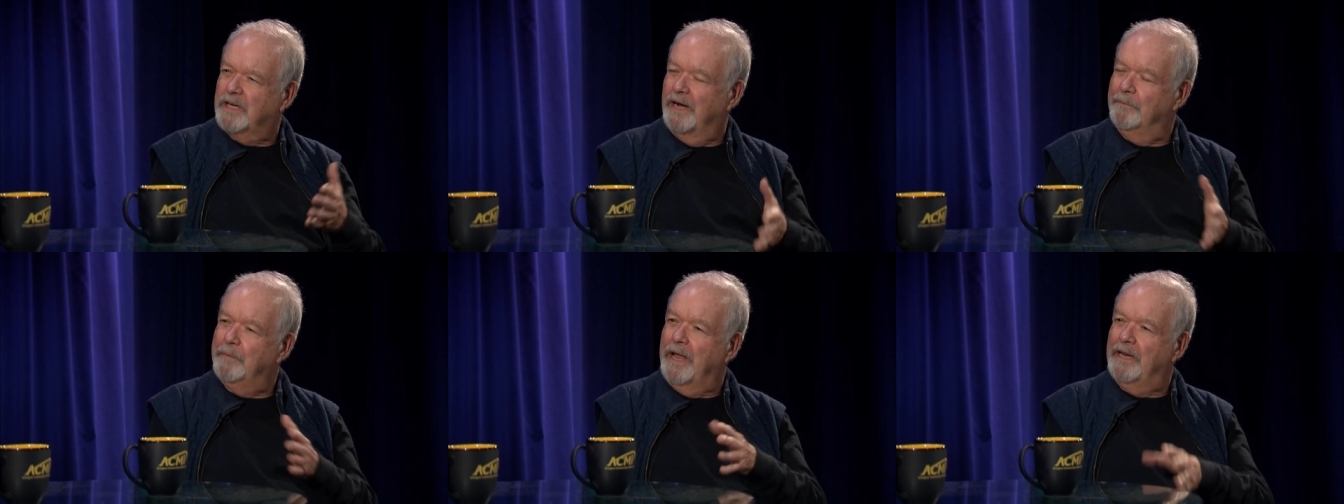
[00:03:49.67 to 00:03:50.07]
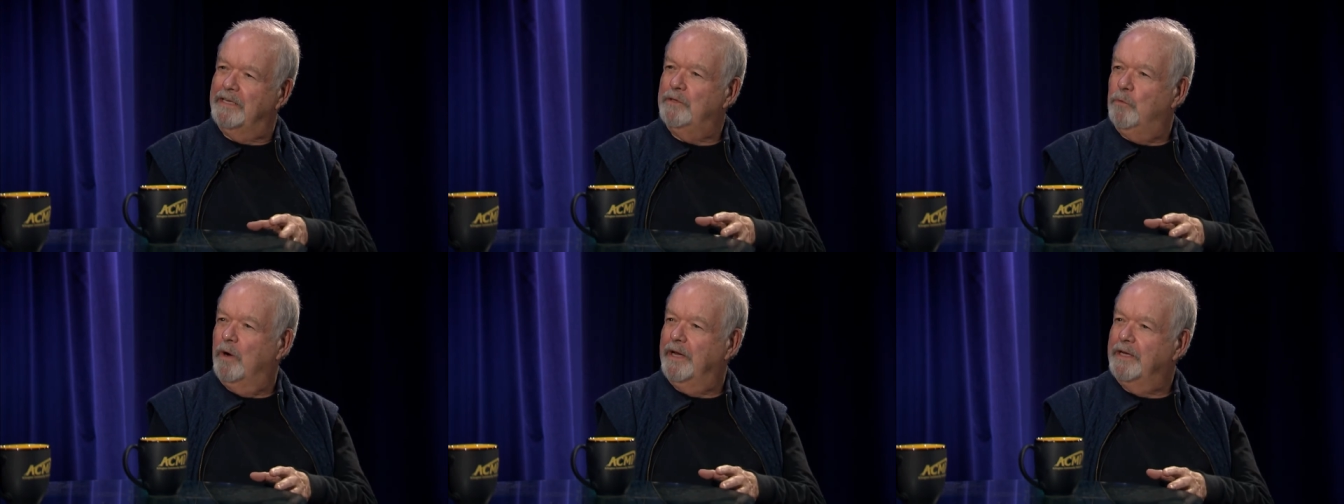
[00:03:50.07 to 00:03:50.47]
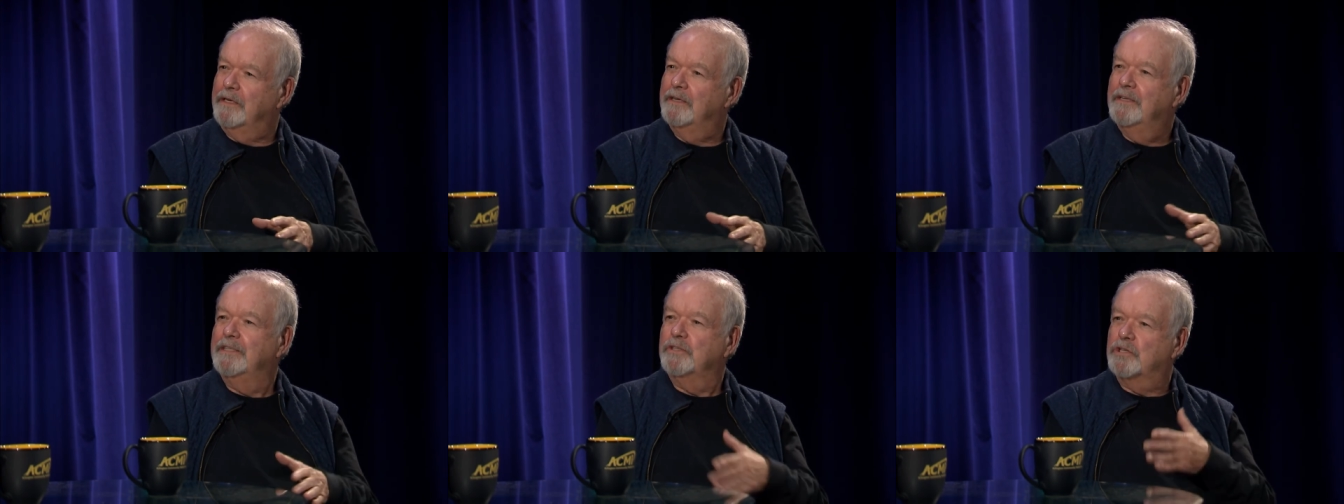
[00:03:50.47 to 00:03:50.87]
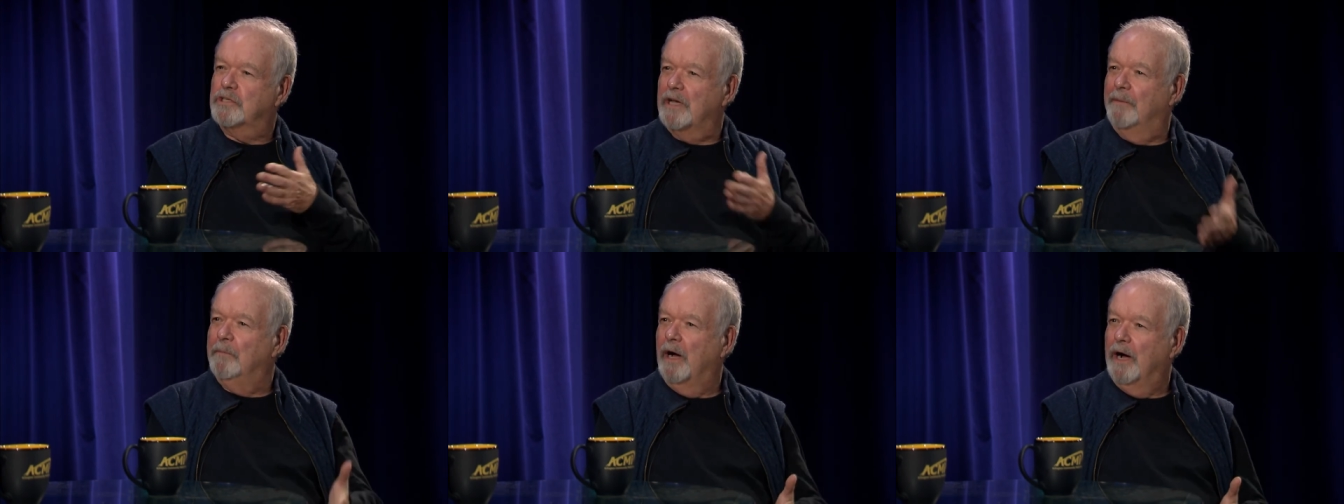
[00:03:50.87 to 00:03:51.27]
come anyway
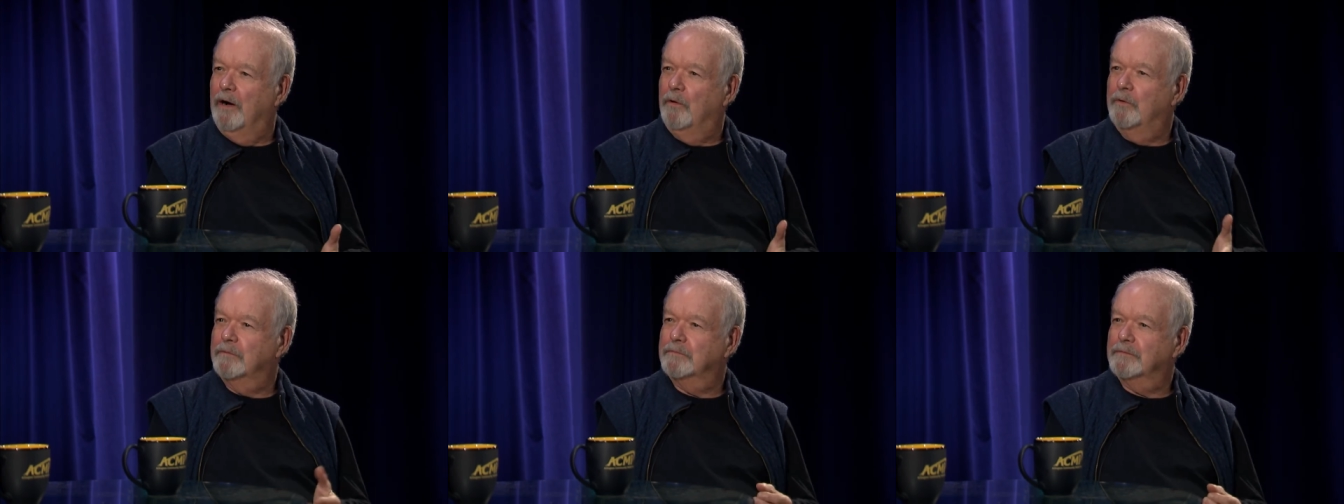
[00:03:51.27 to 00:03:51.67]
somehow?